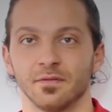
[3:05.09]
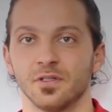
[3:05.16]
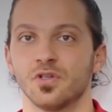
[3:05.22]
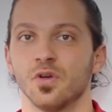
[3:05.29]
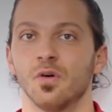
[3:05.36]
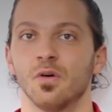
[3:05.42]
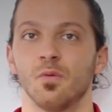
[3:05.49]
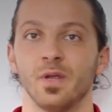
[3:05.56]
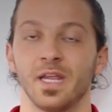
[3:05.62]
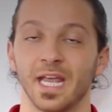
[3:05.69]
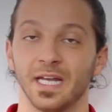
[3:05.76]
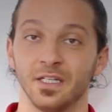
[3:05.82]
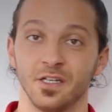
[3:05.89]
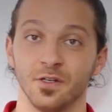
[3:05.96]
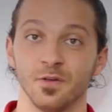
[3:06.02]
So we
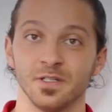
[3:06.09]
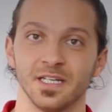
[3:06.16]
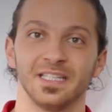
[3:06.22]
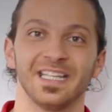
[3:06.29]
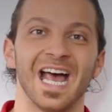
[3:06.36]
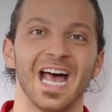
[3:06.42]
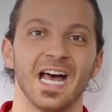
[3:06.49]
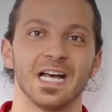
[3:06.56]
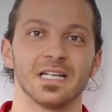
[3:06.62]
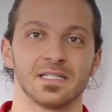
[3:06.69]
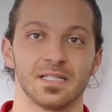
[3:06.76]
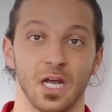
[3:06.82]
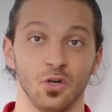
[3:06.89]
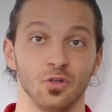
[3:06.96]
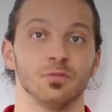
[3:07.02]
can use it
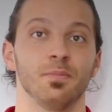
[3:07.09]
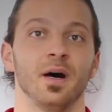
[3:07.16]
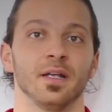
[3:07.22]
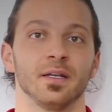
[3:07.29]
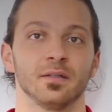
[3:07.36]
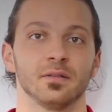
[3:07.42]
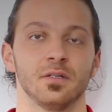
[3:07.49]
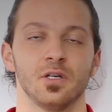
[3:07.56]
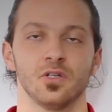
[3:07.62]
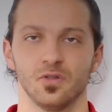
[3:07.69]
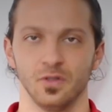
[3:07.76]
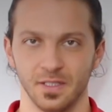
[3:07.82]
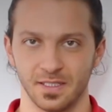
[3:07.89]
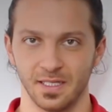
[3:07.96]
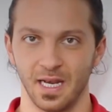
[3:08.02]
as a goodbye.
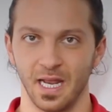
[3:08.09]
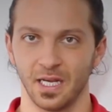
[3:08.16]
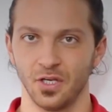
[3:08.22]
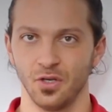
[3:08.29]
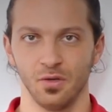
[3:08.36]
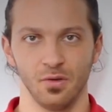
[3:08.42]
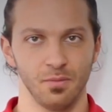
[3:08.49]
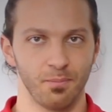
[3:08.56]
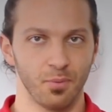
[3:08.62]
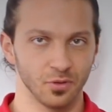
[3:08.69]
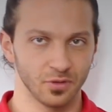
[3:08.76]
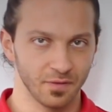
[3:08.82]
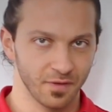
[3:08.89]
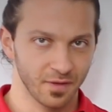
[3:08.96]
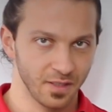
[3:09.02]
So let's say like you
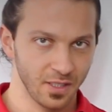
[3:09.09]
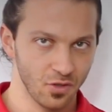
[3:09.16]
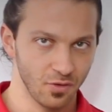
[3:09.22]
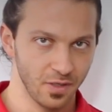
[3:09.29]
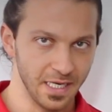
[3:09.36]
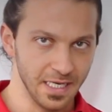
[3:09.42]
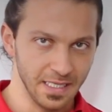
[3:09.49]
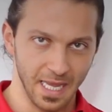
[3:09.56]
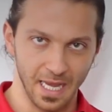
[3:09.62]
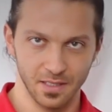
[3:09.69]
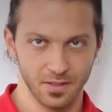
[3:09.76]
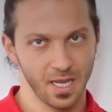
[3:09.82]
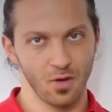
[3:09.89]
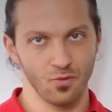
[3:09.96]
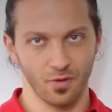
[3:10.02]
bought everything you need
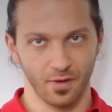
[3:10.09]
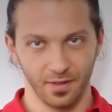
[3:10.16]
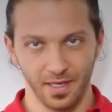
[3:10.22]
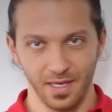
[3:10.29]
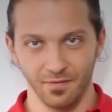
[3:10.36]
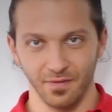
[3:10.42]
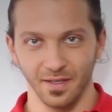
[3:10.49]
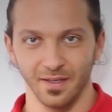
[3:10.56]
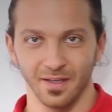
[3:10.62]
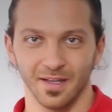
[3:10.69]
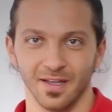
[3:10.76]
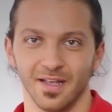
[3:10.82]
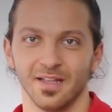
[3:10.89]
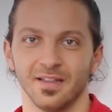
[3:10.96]
and now you are leaving.